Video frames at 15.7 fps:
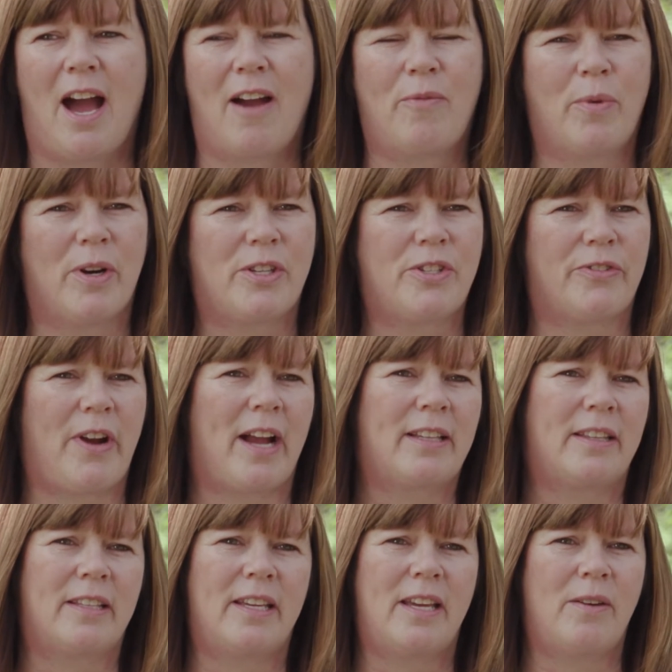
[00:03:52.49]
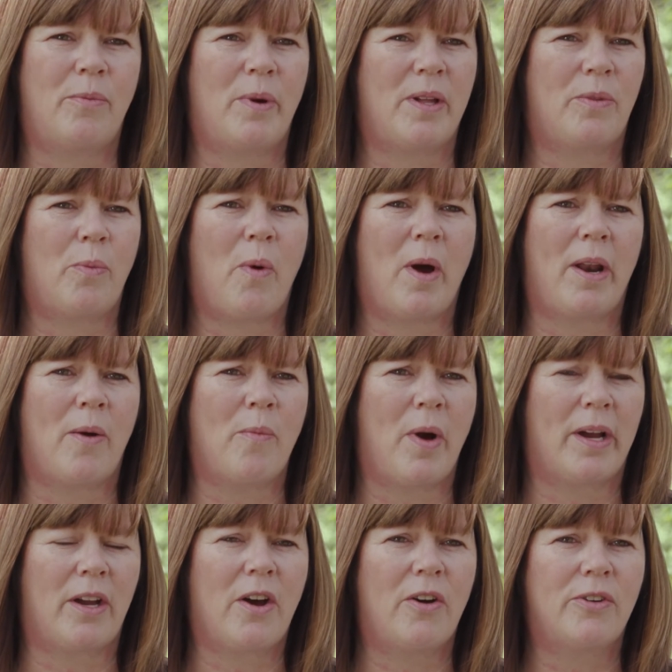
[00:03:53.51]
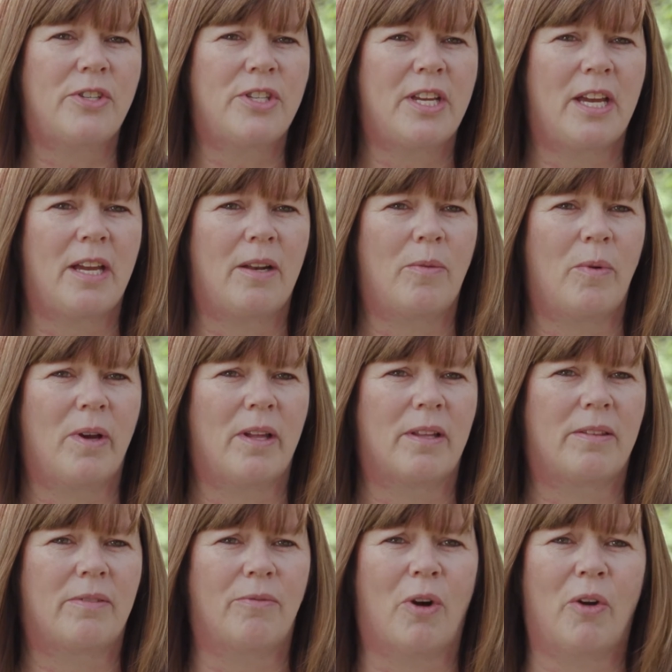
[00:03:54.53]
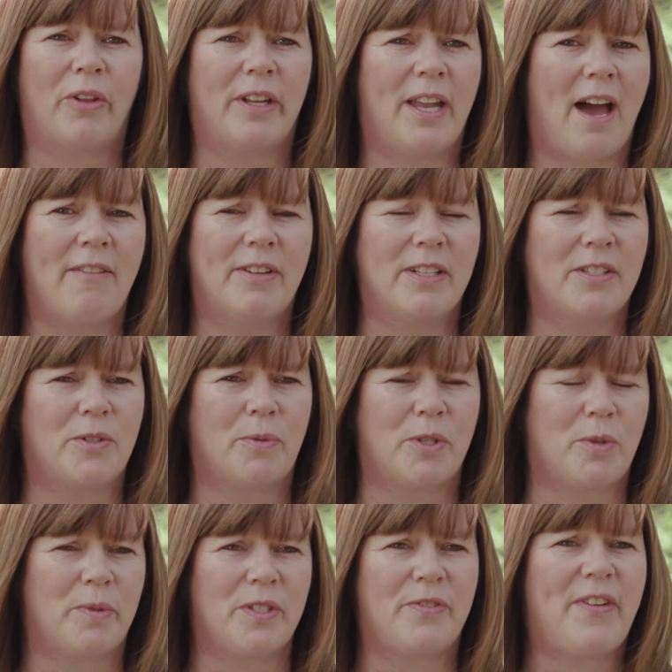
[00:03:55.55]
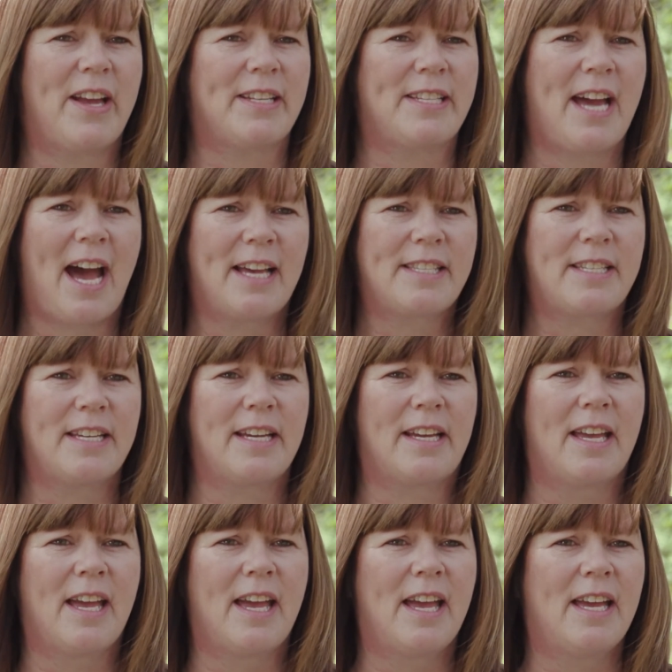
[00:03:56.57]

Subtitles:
I've worked directly with one-on-one coaching with Roland Evans, which was fantastic.